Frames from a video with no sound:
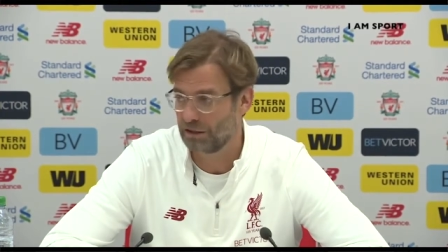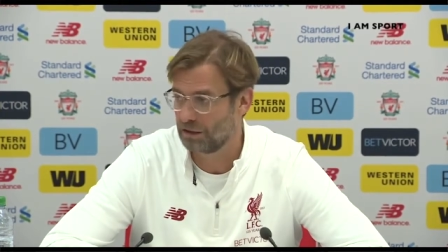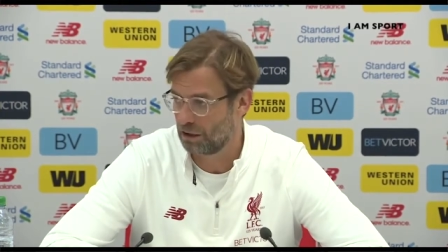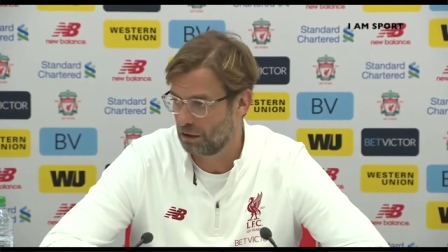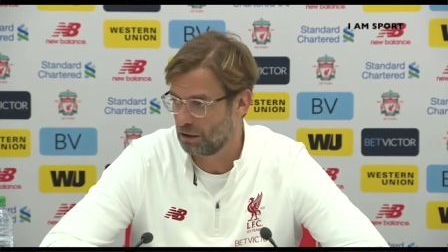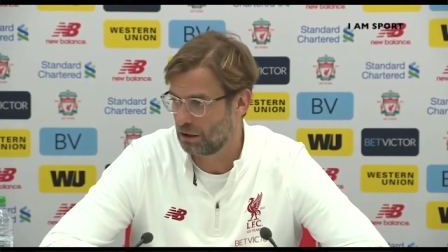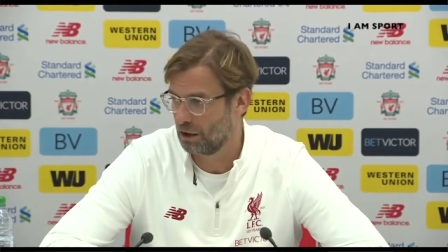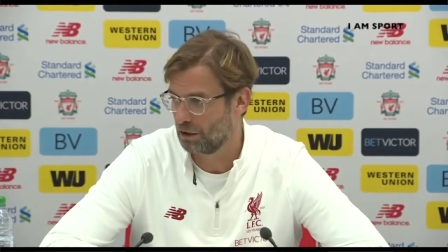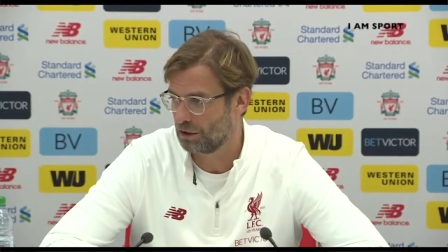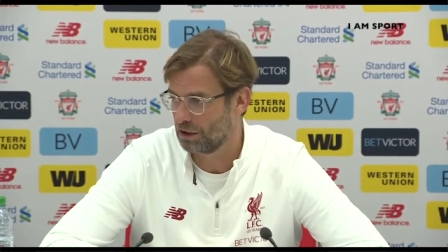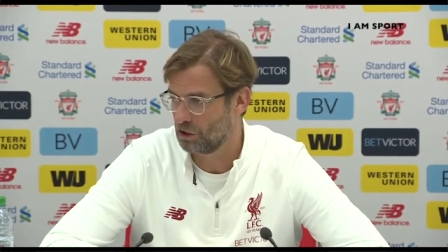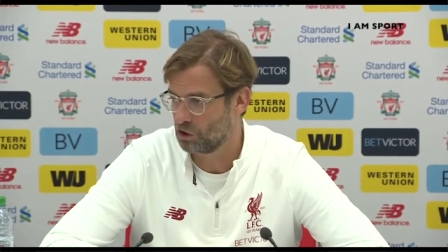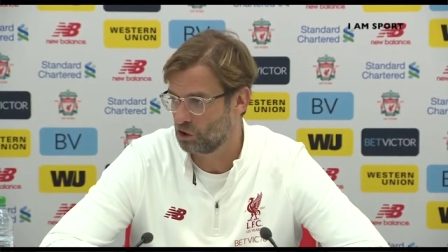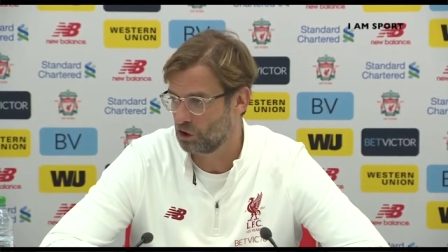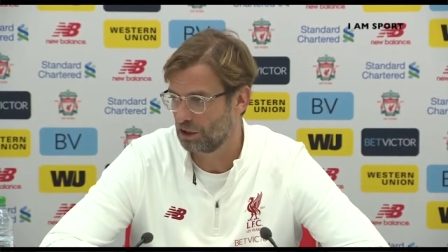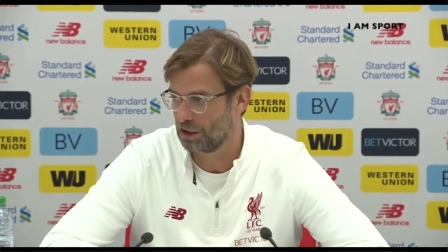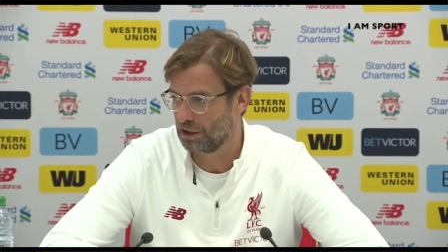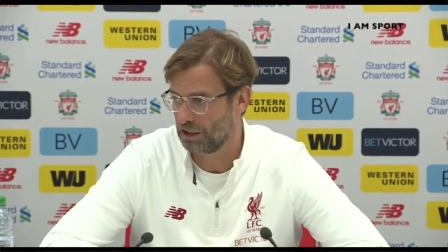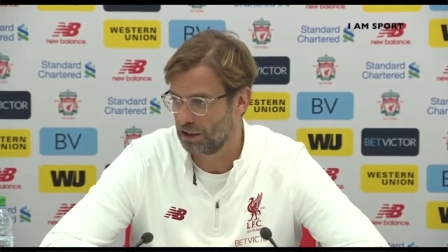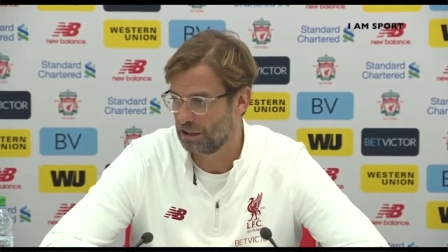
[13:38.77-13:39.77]
And then he got
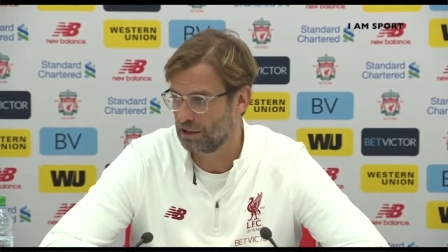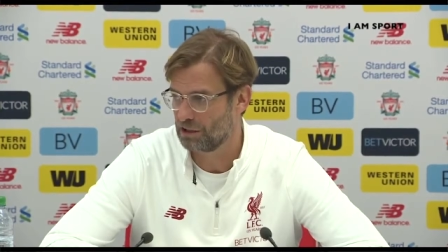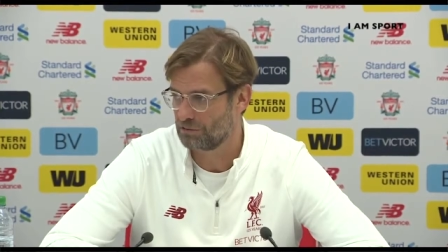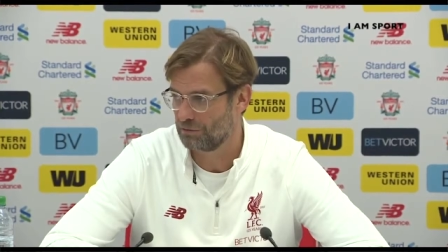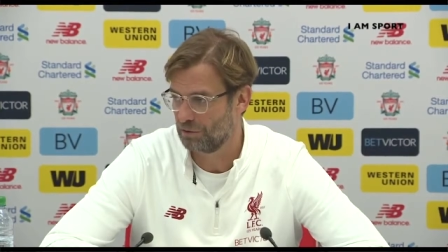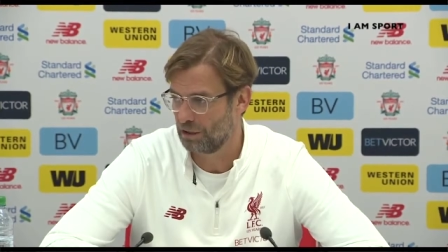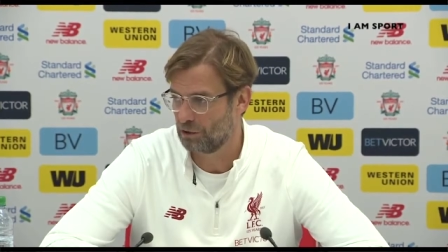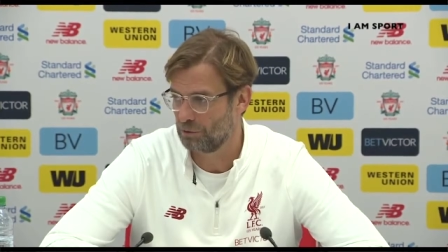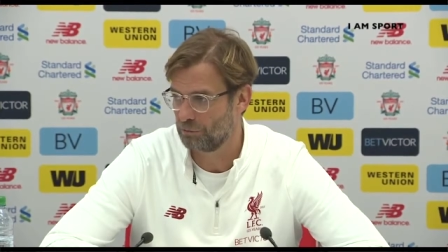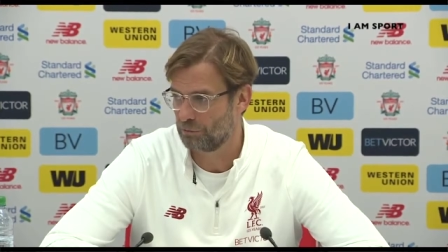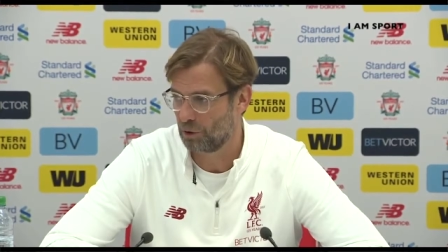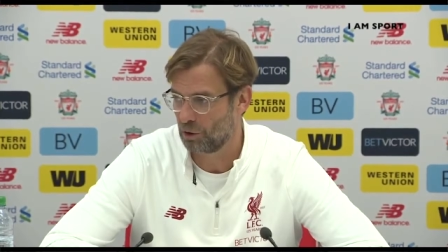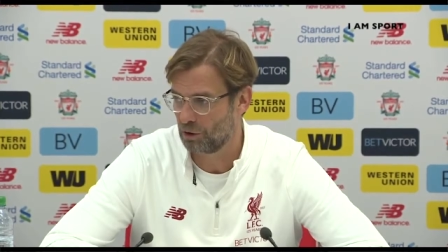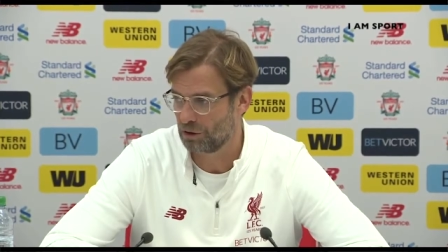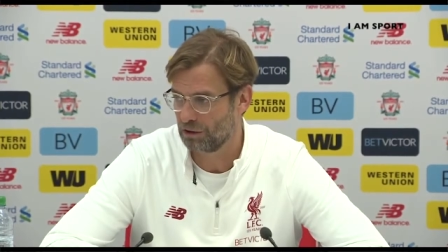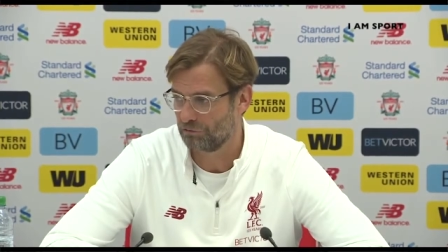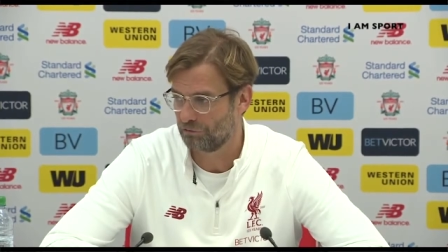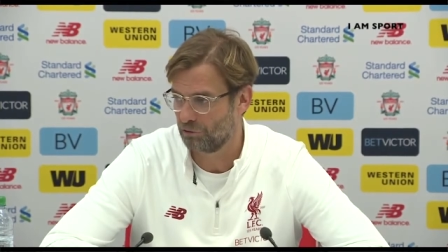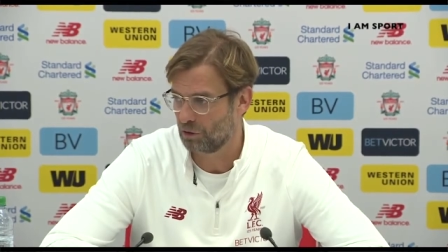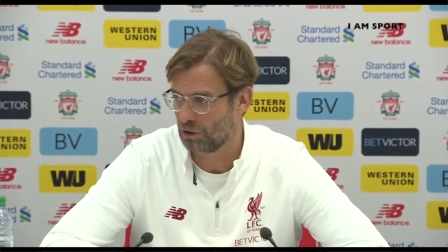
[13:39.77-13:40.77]
injured, and then it's very
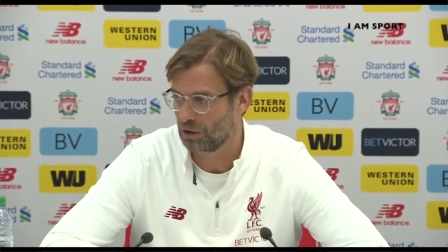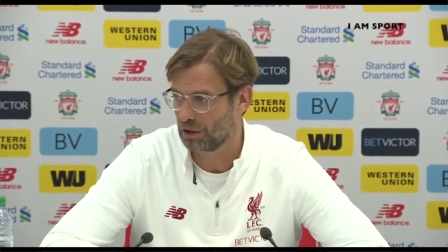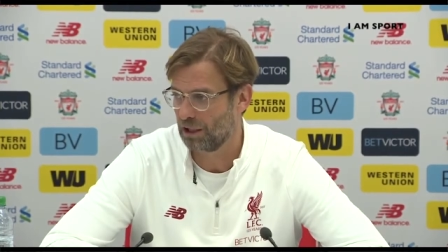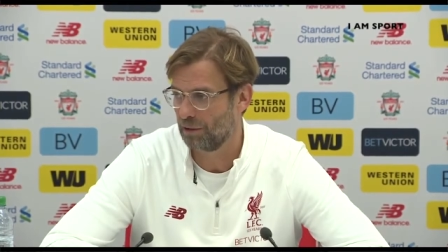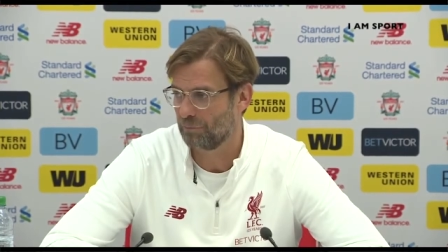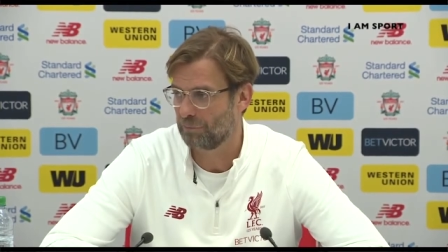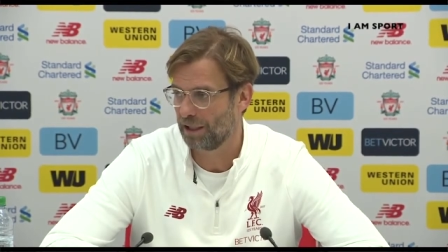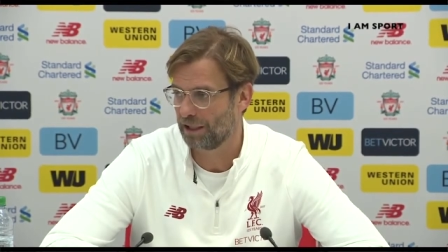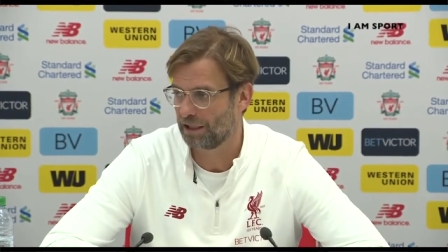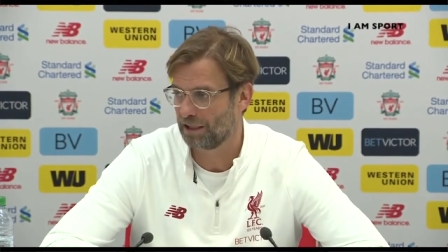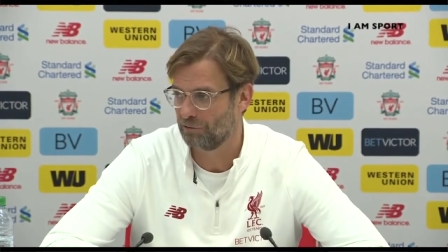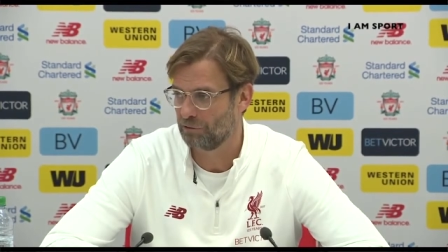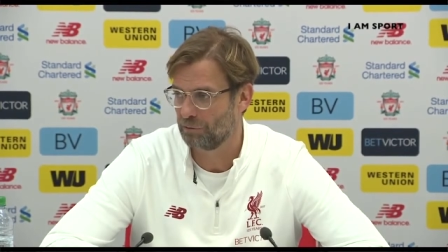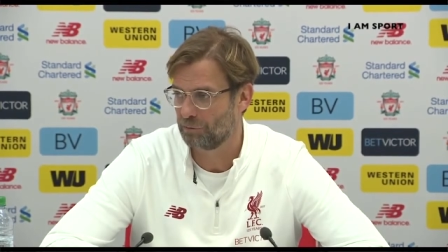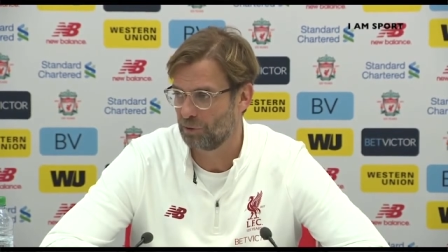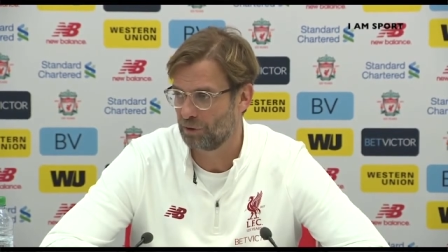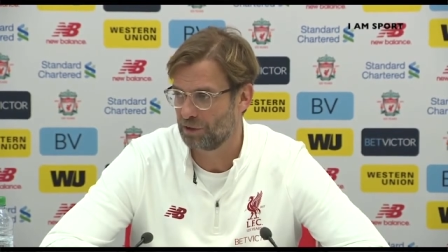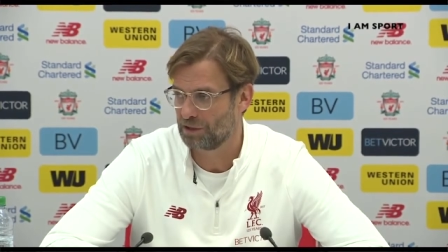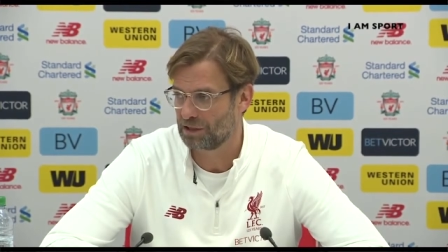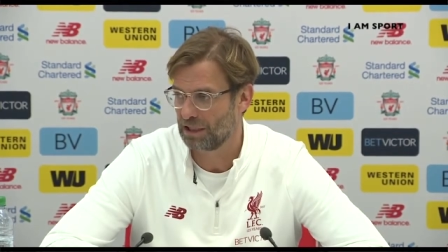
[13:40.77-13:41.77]
important for a club like
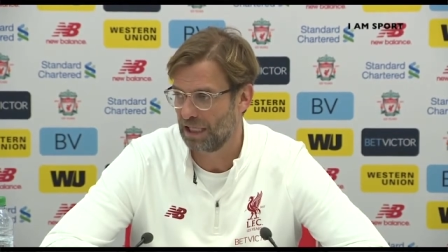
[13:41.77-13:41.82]
Liverpool.